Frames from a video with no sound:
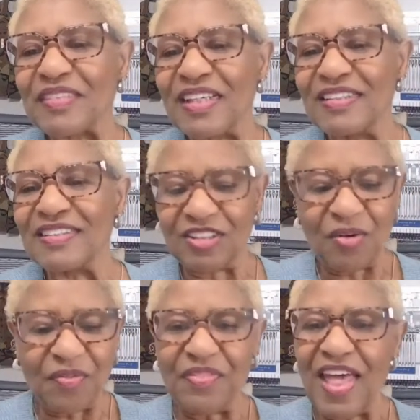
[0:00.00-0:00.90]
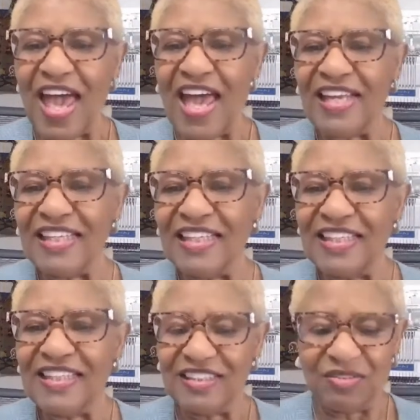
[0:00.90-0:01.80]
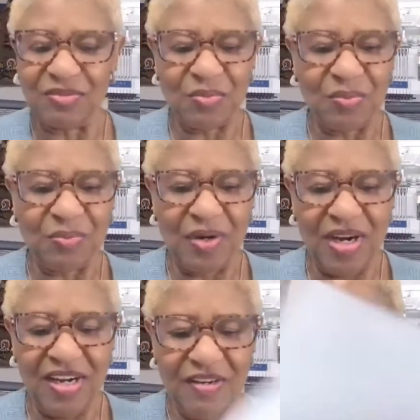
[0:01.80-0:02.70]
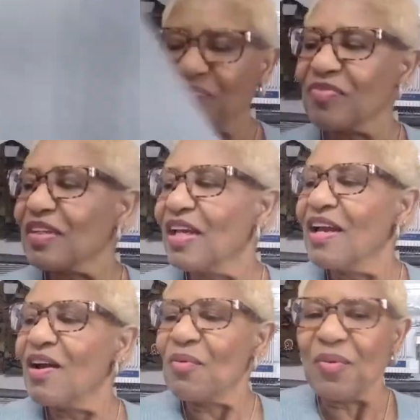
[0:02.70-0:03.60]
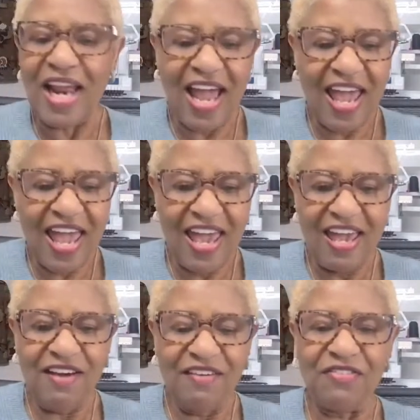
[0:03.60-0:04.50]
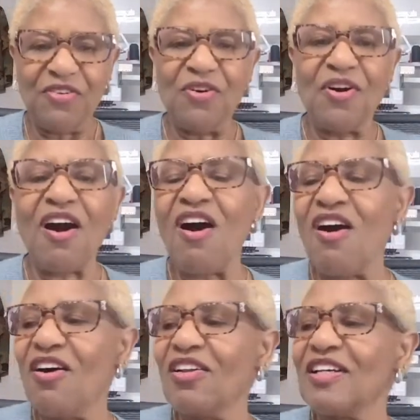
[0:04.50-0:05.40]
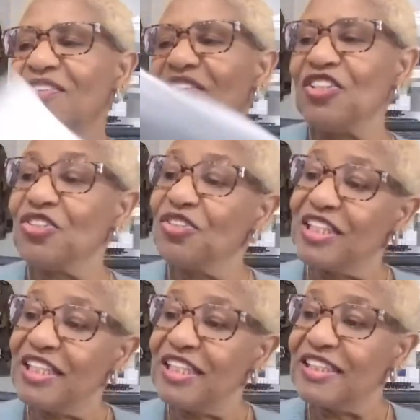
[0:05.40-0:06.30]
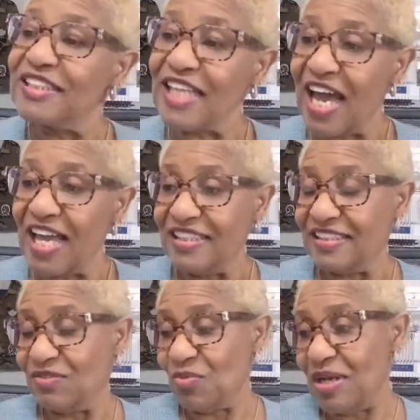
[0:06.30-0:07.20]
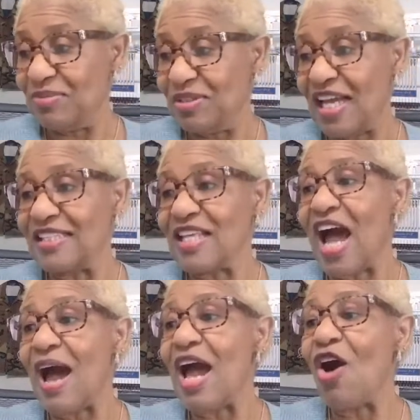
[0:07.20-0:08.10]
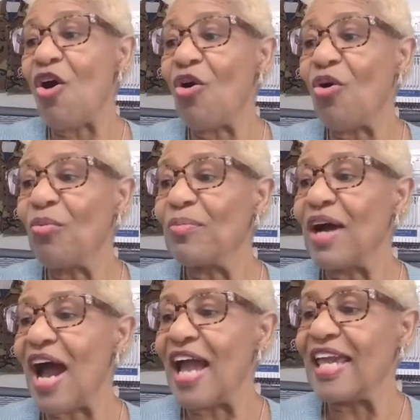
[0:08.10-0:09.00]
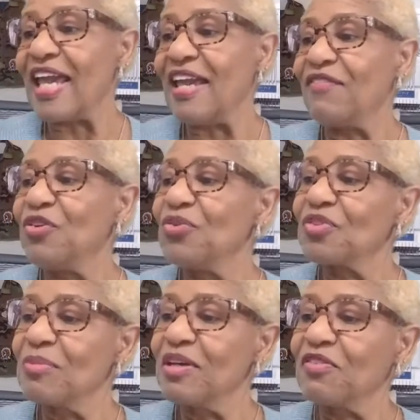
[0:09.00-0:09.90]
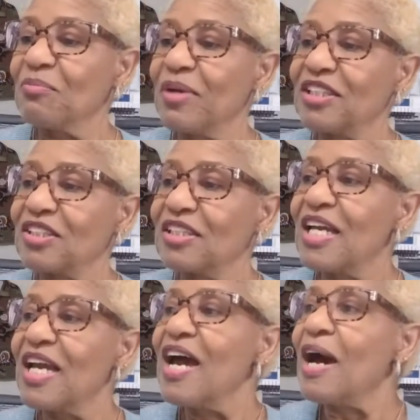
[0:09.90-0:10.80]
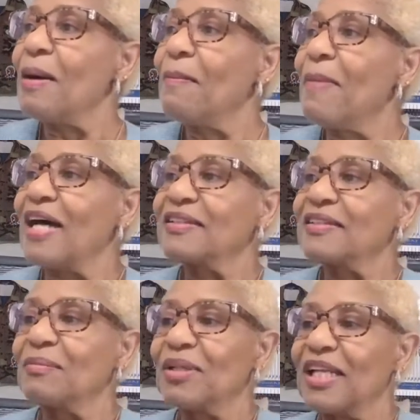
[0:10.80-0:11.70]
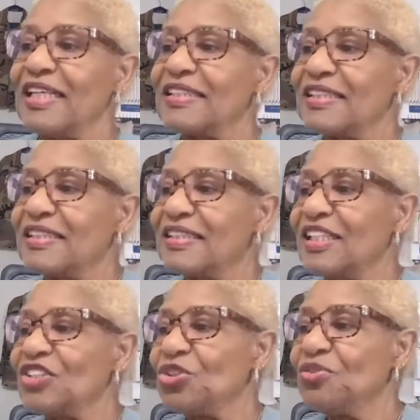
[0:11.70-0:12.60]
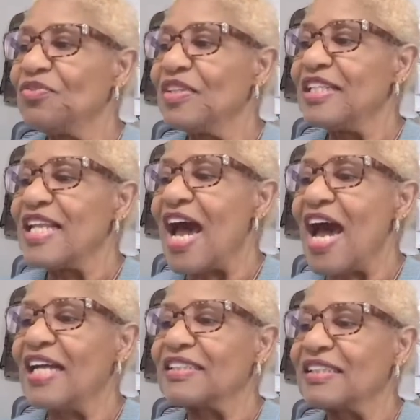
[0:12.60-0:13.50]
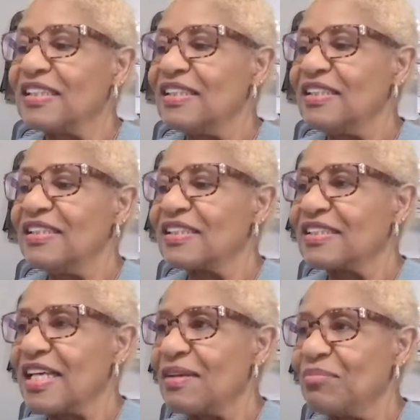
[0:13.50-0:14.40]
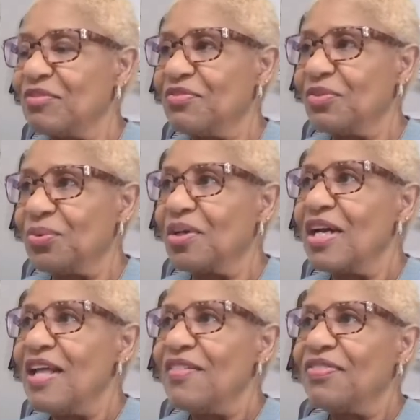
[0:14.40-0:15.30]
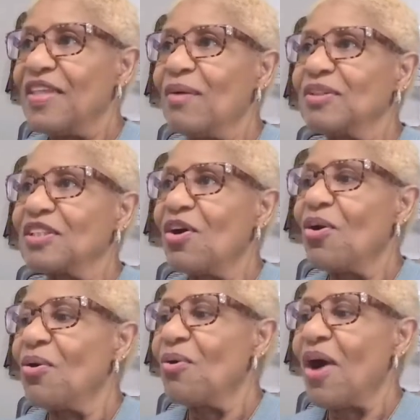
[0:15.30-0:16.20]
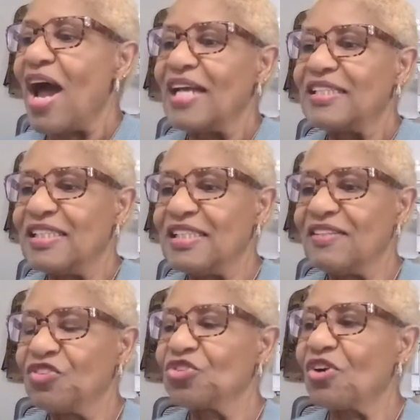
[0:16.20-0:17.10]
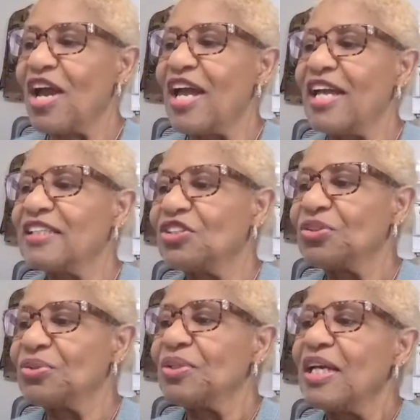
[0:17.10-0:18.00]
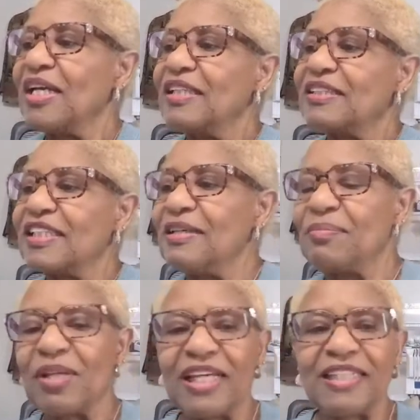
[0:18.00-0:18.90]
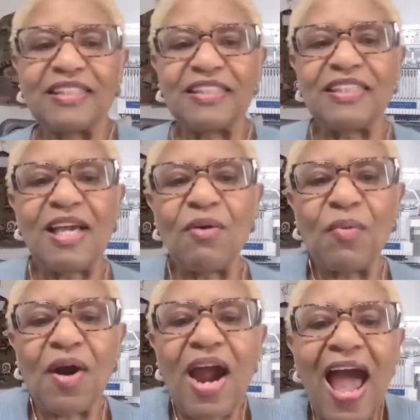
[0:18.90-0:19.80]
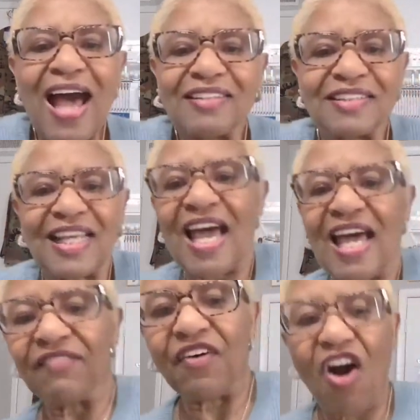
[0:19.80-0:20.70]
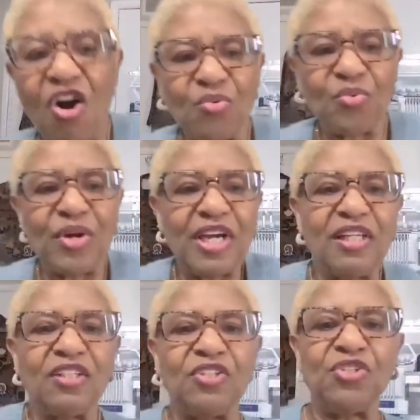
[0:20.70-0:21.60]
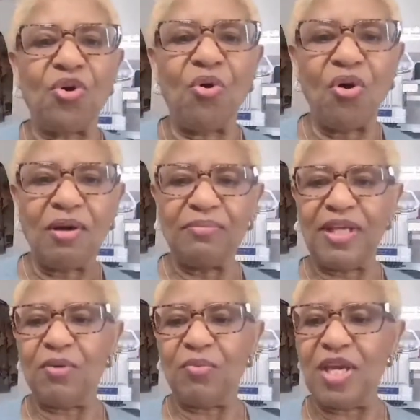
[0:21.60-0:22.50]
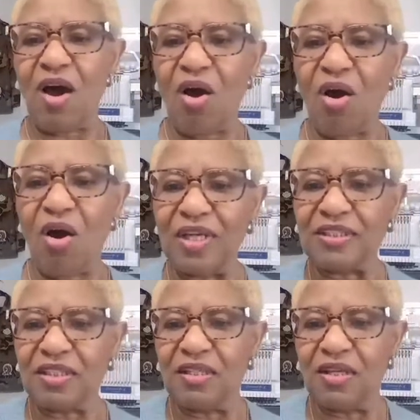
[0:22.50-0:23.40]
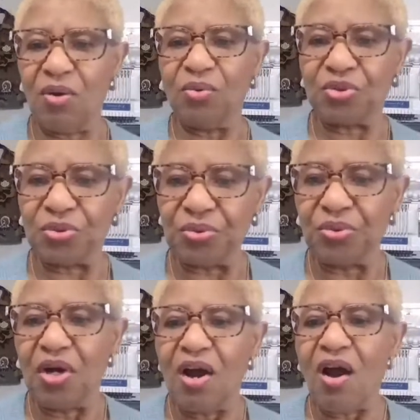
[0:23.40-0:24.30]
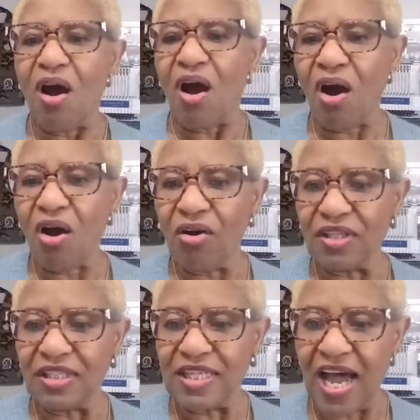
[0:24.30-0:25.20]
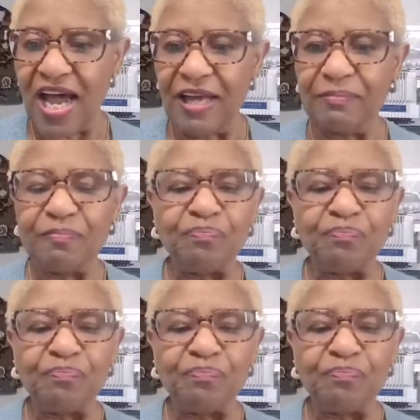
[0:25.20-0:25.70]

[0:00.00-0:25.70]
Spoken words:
so that is uh, what I have for all of the unique sites, websites. I hope I gave you some information about some places that you've not looked at before. That was the whole idea of trying to see places that were outside of our regular norm that we always go to all the time,